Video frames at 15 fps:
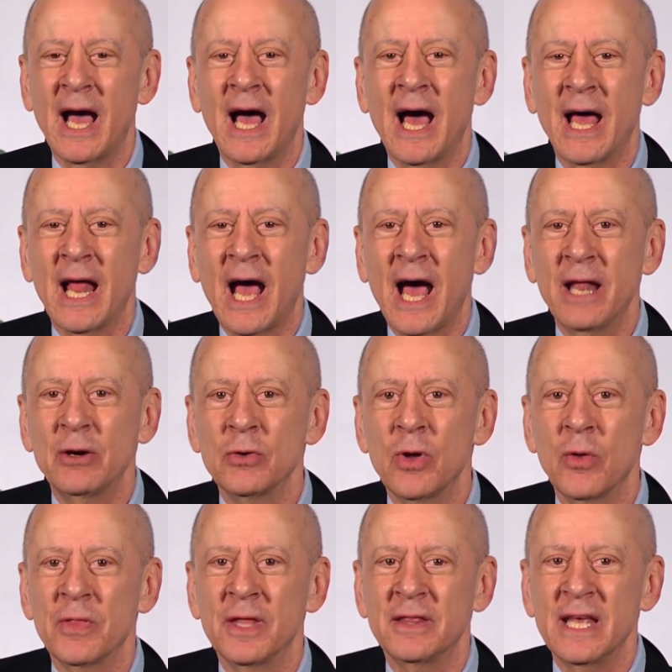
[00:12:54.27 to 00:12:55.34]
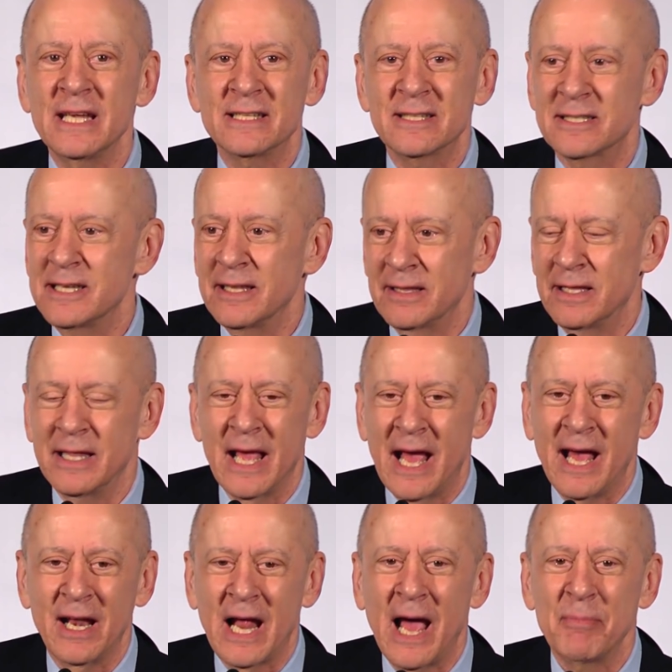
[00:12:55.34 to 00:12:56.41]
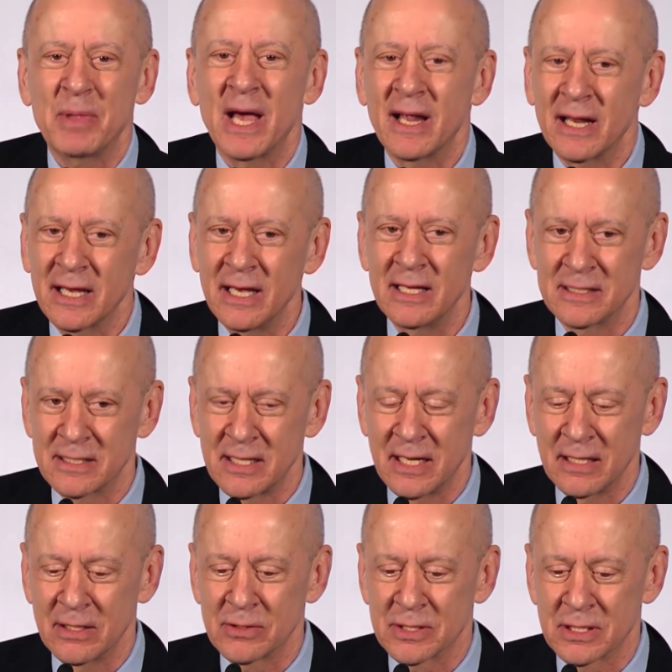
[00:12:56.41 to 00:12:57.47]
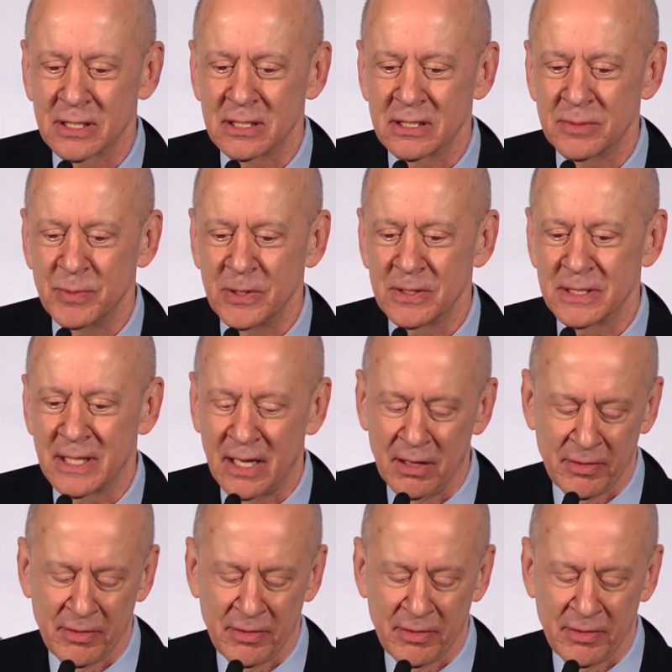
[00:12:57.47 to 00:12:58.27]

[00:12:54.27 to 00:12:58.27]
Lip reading: I don't know that they sit, I'm not again saying there's a conspiracy.